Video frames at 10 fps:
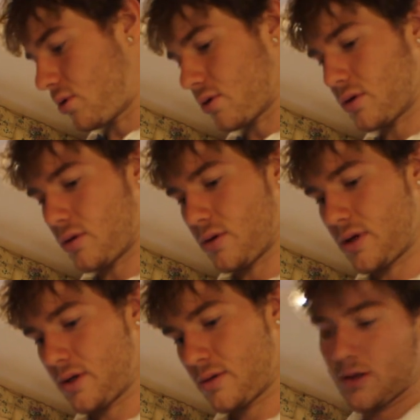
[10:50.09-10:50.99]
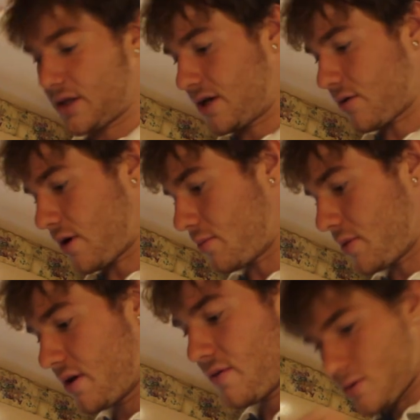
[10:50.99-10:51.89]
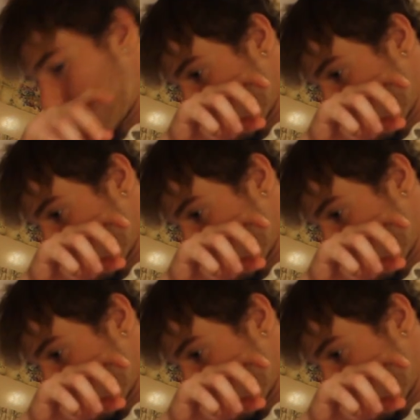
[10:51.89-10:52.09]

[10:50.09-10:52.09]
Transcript: pork loin, lean ground beef,